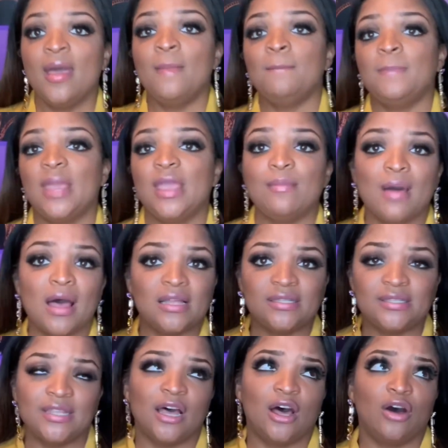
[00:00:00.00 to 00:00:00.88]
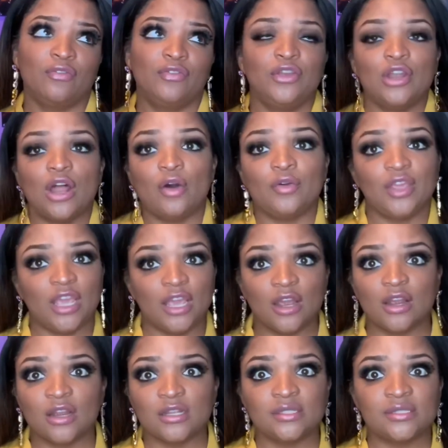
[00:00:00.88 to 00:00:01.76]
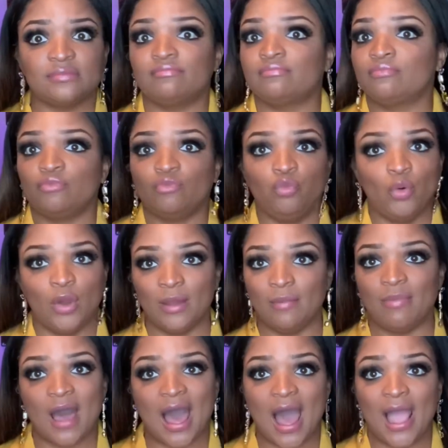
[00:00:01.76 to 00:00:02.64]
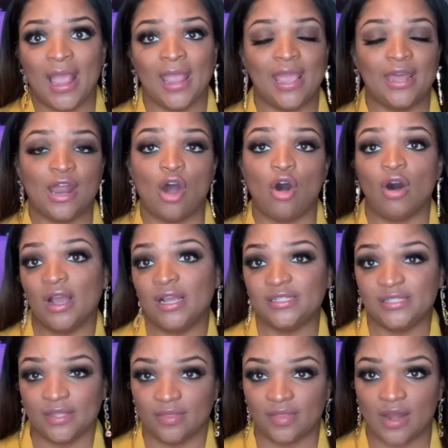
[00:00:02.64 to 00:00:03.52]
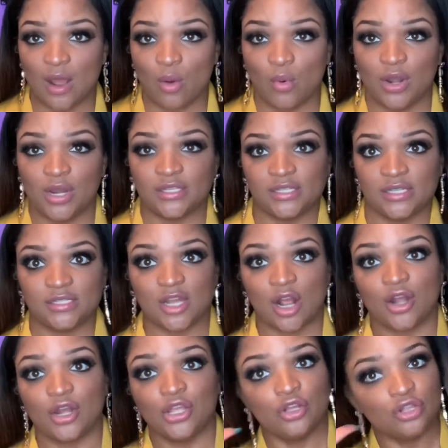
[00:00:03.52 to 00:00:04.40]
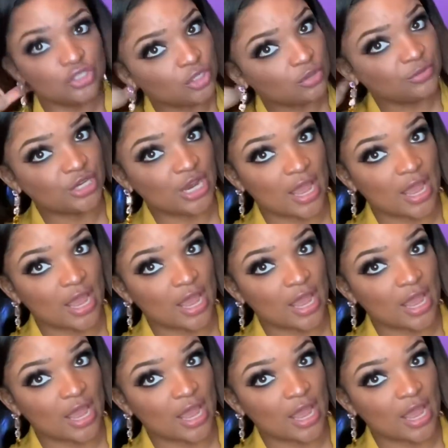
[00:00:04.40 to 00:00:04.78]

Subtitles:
Me, myself, you know, years went by and I always said that I wanted to start a YouTube